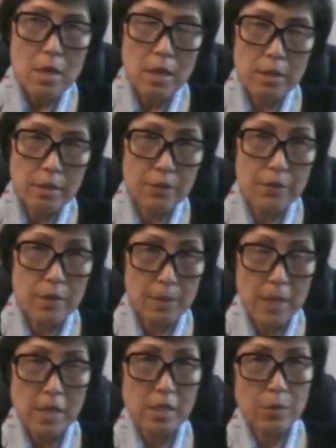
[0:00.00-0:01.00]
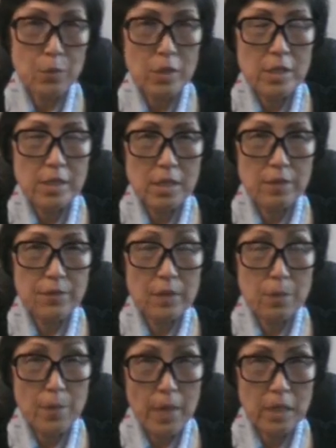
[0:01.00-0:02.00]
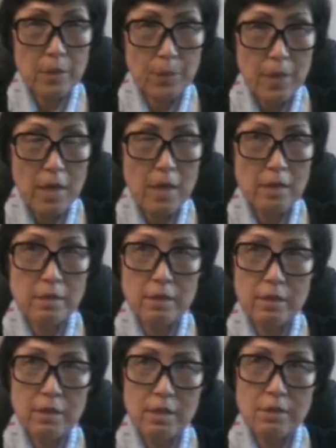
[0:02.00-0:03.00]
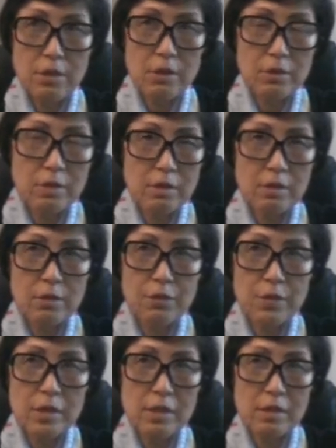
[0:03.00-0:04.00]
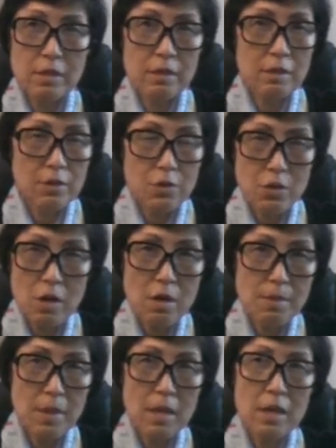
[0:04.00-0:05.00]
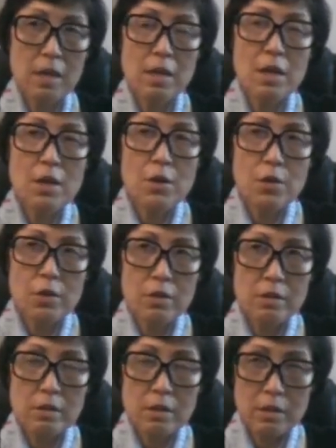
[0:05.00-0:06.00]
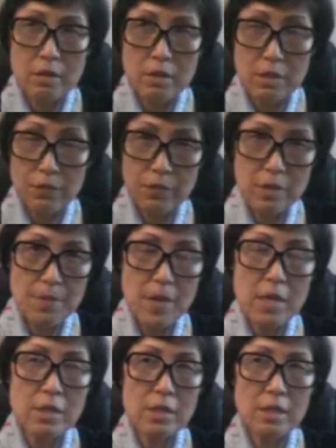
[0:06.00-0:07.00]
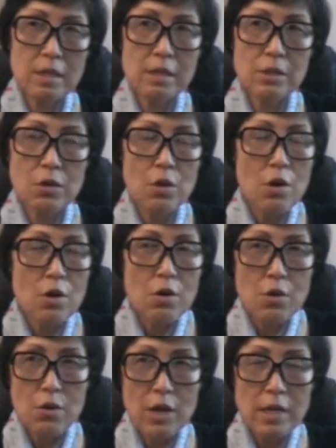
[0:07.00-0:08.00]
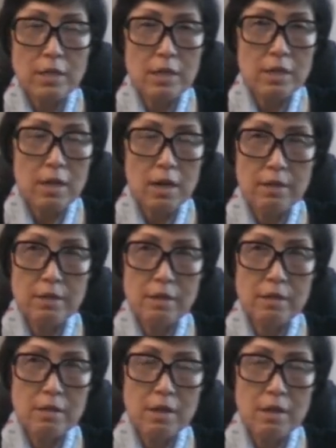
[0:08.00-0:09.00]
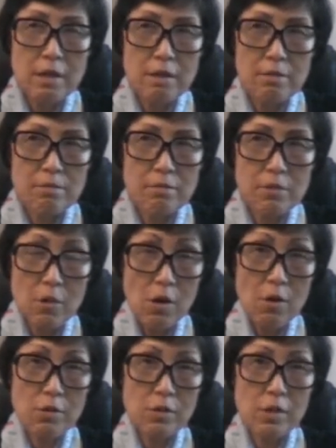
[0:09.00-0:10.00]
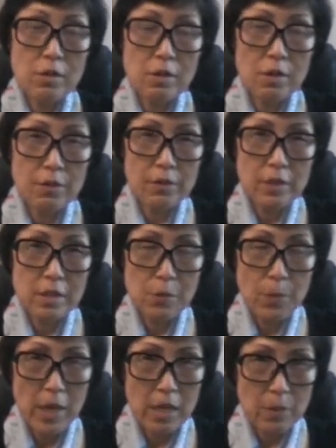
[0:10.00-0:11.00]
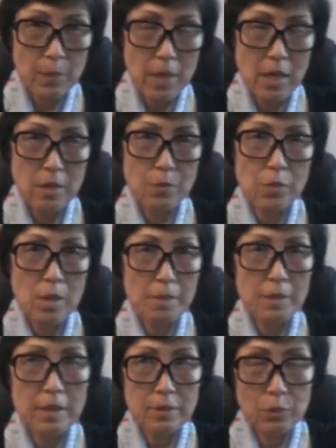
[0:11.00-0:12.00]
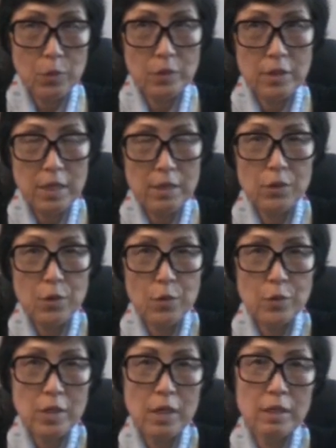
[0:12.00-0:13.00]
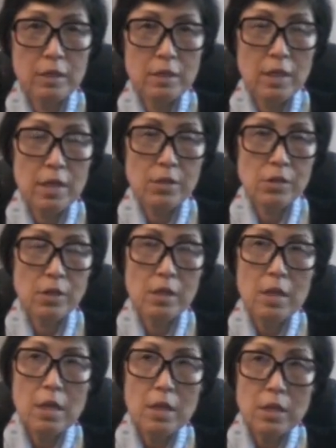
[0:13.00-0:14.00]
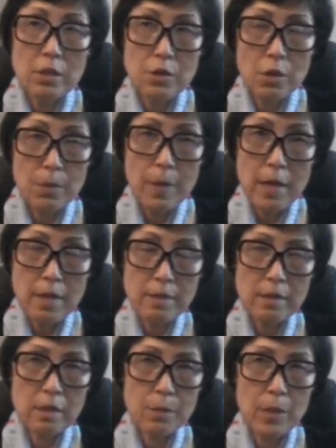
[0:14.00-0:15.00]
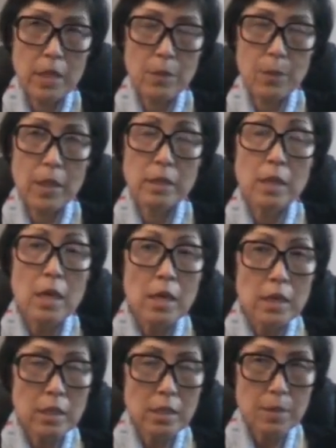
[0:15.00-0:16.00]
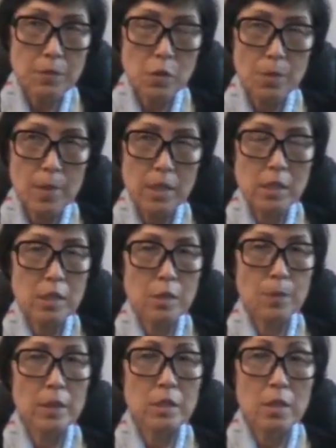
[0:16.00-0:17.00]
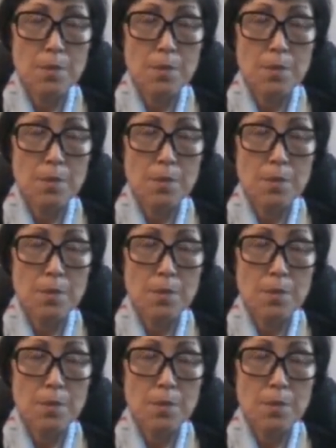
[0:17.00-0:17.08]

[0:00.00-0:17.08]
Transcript: Or if the patient present with back pain cannot uh, fit in the trauma or the inflammation or any other uh, causes of this back pain probably will diagnose as, as idiopathic back pain. In terms of management,